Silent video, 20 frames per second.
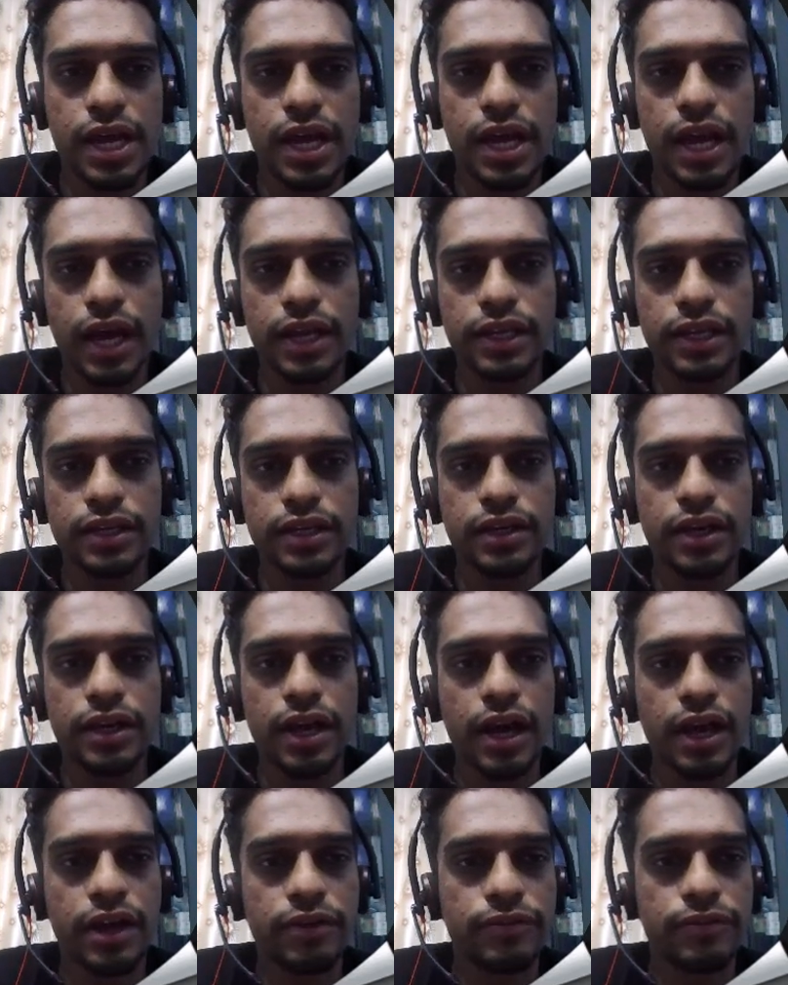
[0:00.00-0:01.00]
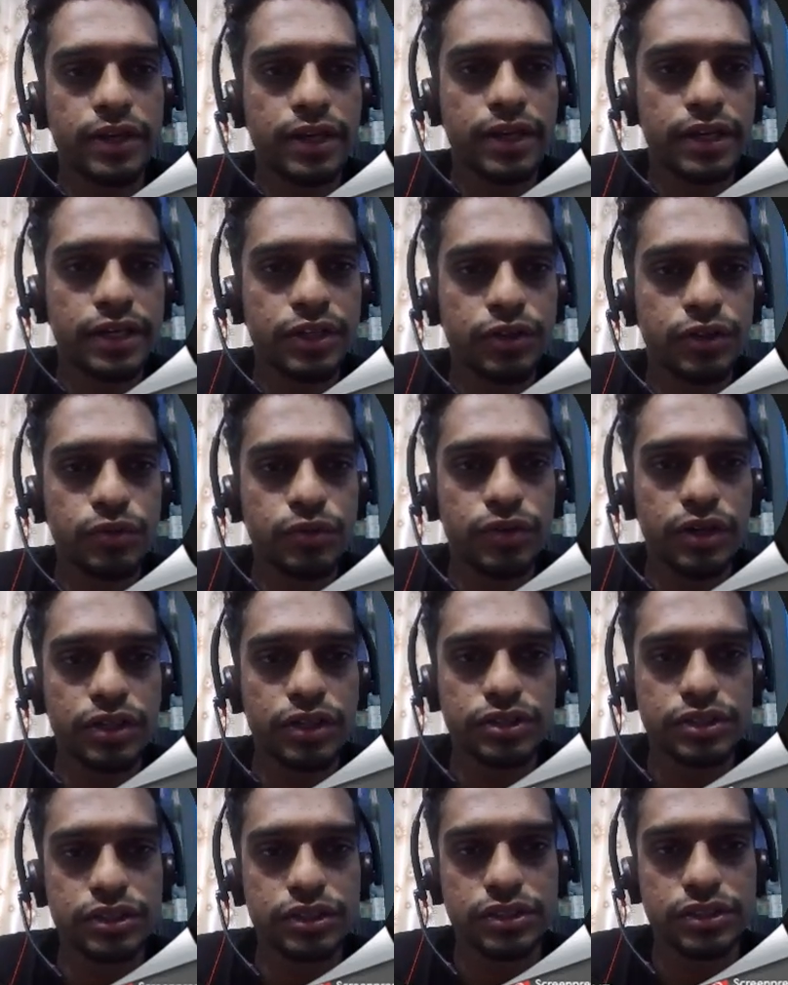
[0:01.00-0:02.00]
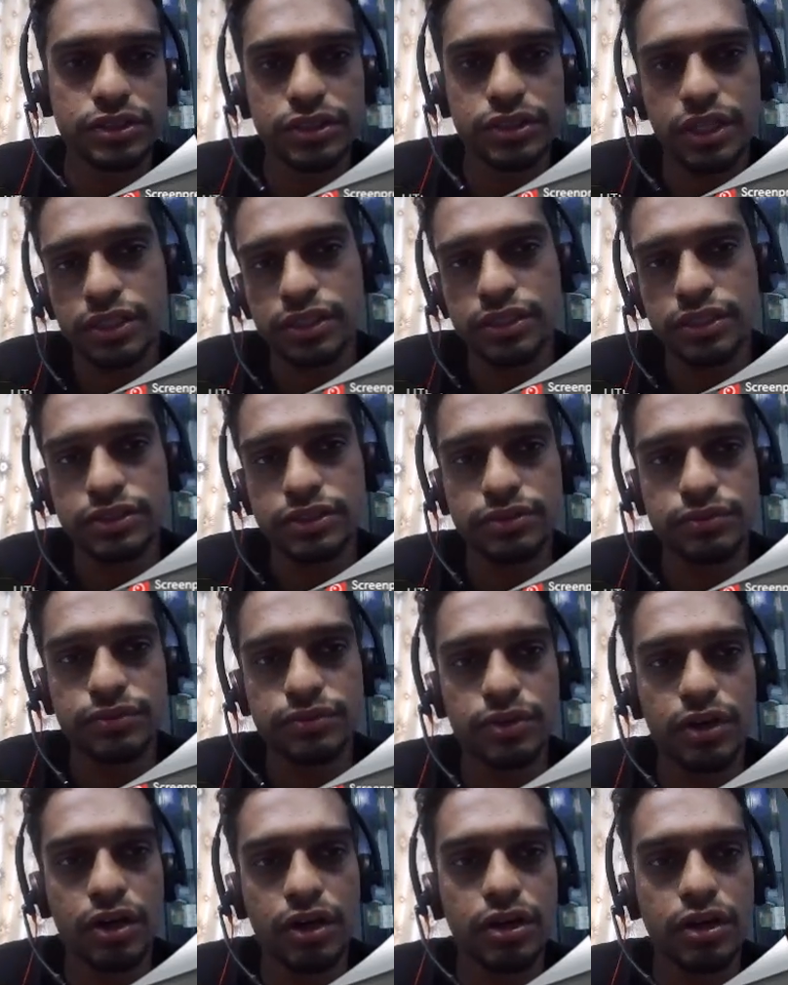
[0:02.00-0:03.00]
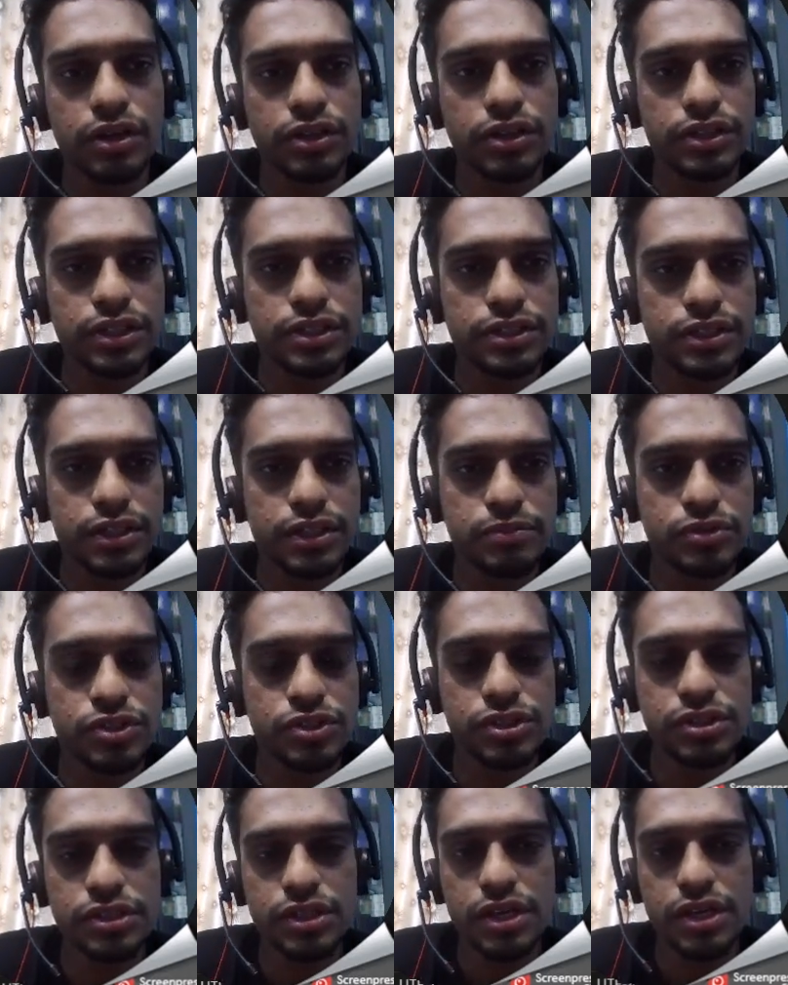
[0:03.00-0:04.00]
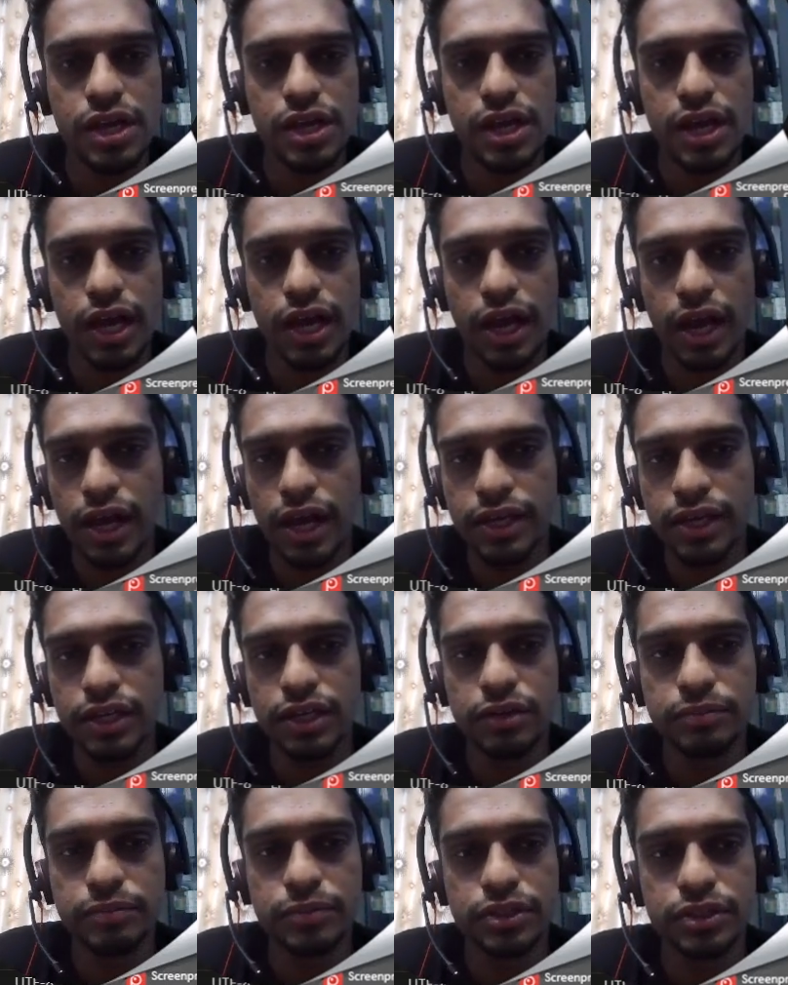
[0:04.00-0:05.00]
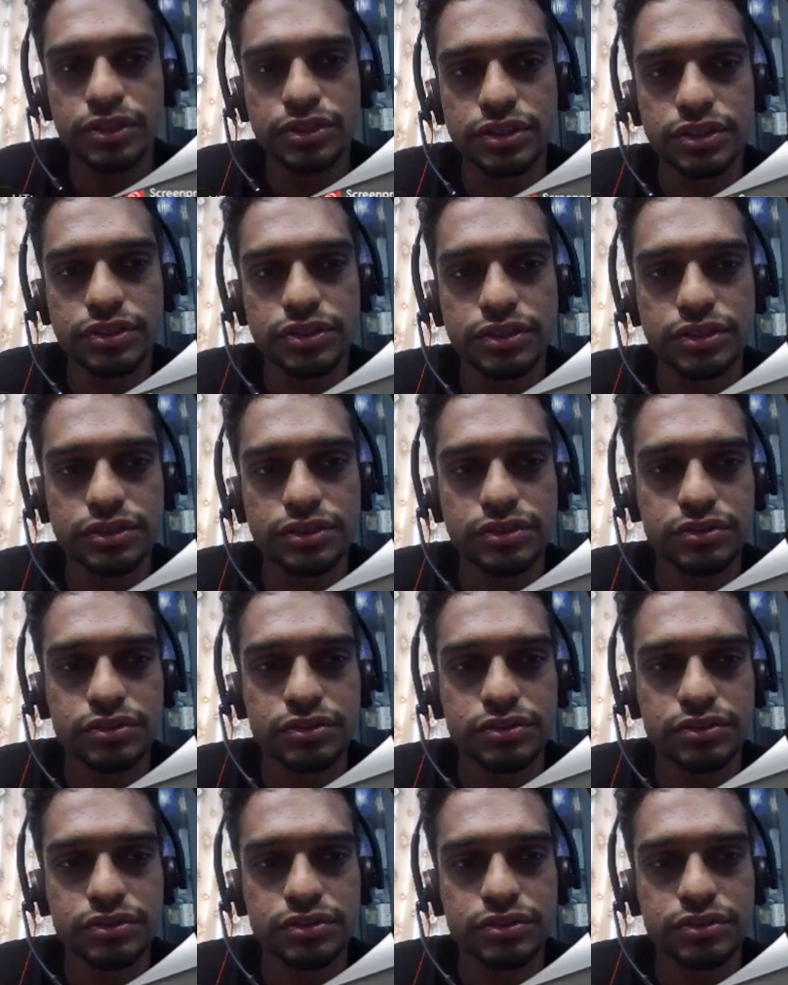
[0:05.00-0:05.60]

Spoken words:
And here I have declared two functions, that is description and year purchased.